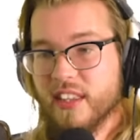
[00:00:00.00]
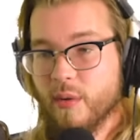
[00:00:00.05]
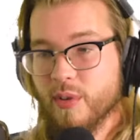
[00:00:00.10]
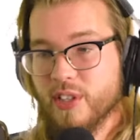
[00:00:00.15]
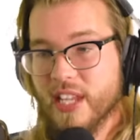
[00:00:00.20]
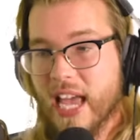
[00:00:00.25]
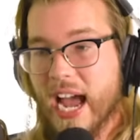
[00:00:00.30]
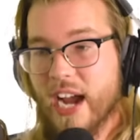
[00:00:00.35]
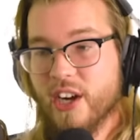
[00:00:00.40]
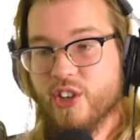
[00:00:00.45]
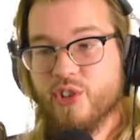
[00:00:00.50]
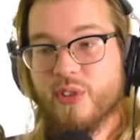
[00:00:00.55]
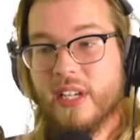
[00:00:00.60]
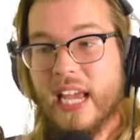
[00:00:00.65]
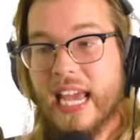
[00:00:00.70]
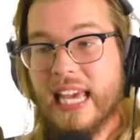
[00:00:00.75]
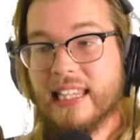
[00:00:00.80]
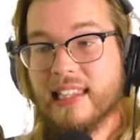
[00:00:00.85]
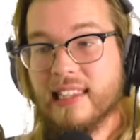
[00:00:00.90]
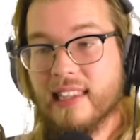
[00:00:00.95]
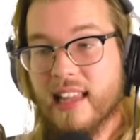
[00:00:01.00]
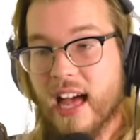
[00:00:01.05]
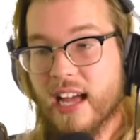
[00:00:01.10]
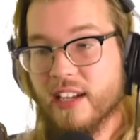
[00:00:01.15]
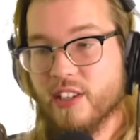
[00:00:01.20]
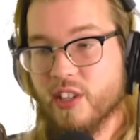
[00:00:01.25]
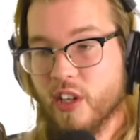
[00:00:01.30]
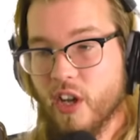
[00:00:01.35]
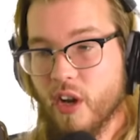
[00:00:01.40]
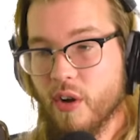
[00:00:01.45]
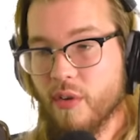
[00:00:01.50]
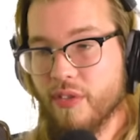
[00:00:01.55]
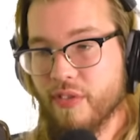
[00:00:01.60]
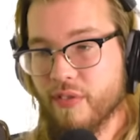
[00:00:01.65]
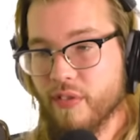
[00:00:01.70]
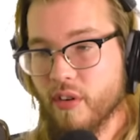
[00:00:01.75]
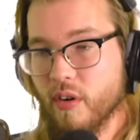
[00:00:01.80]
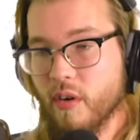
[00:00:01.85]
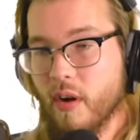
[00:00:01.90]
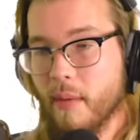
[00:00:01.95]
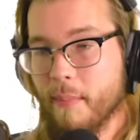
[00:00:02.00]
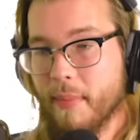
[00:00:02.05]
There was actually a lot to go through